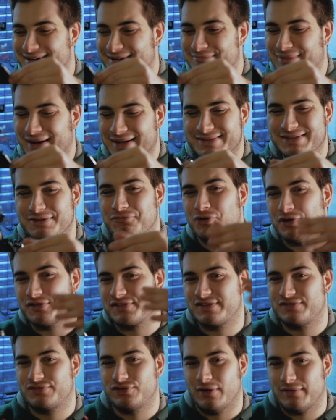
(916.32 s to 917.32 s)
but it
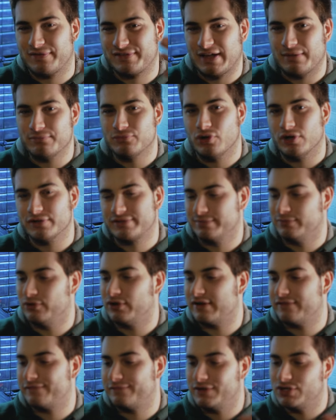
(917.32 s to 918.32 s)
was so somewhat
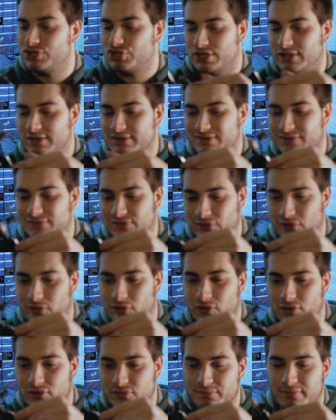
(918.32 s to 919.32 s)
more efficient,
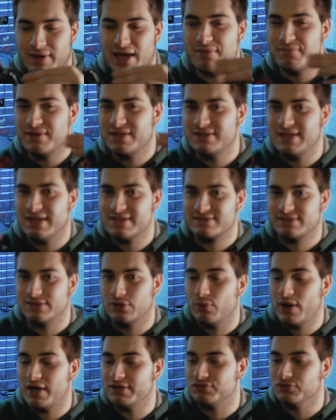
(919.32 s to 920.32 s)
so maybe that's
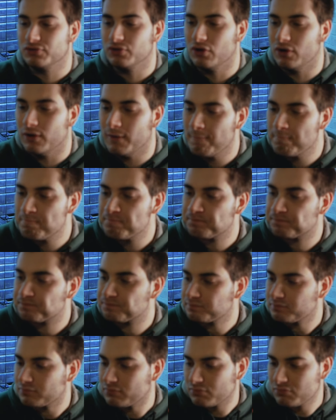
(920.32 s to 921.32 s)
the way to go.
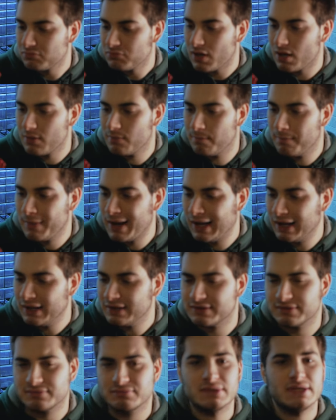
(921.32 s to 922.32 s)

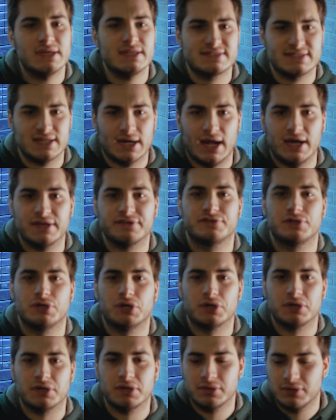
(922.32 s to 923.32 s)
But it's a nice
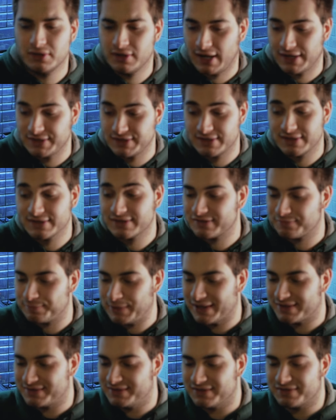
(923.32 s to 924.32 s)
drone. I didn't
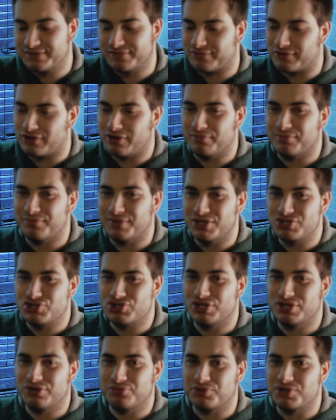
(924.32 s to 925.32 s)
expect this from
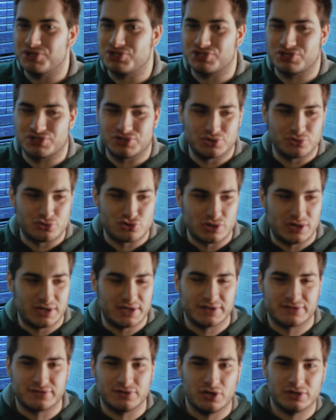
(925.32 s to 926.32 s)
Eachine, which
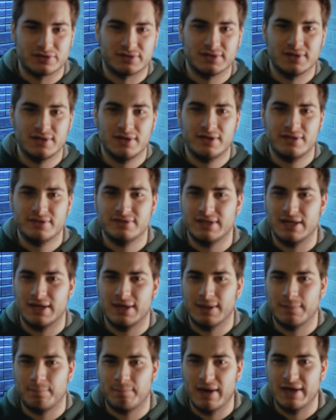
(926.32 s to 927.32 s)
usually is not
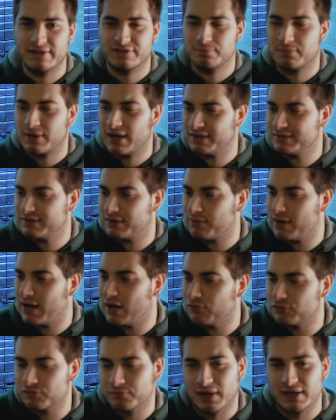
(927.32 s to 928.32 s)
the best brand
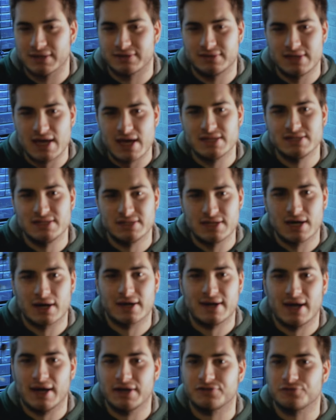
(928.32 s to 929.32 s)
around, but they did
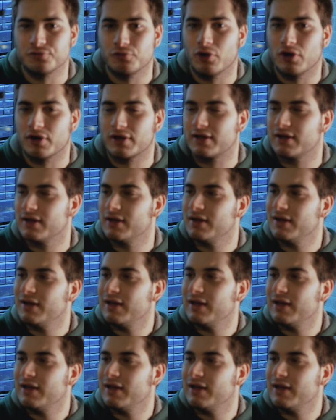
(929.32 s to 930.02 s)
a nice work